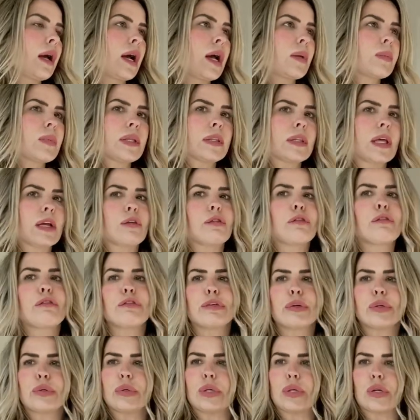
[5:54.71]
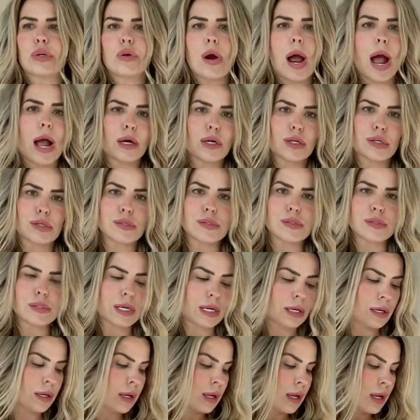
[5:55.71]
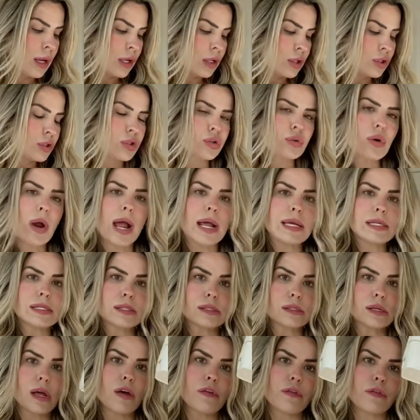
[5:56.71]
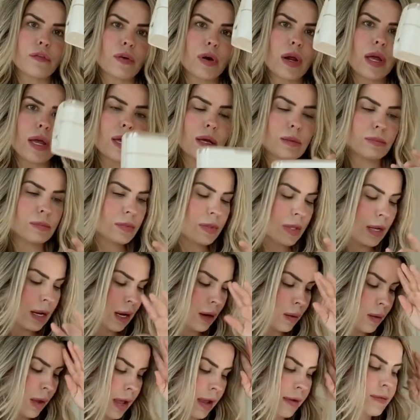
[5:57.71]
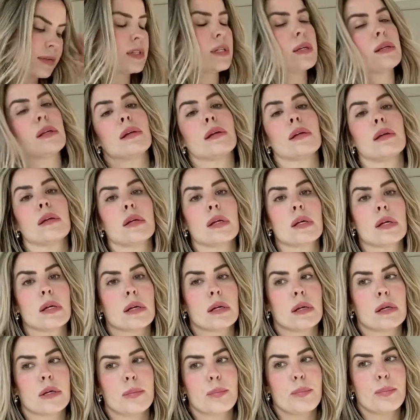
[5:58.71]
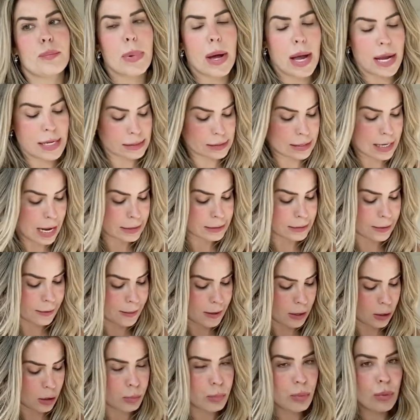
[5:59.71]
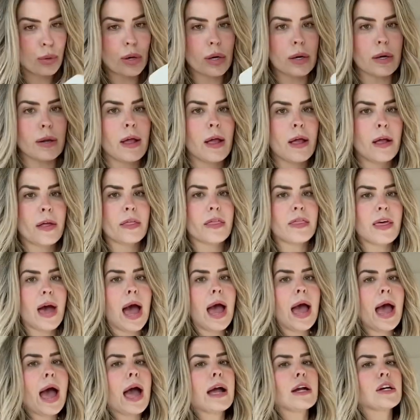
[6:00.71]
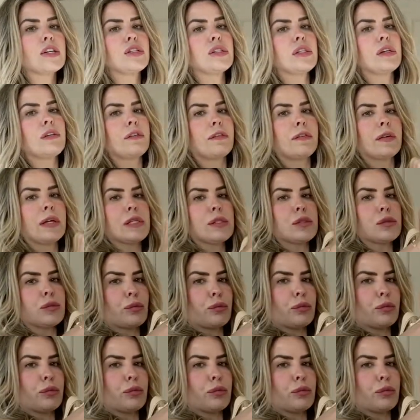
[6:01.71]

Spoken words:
I mean like fruit and crackers and dry stuff for him that I don't have to buy snacks at the airport. That actually fits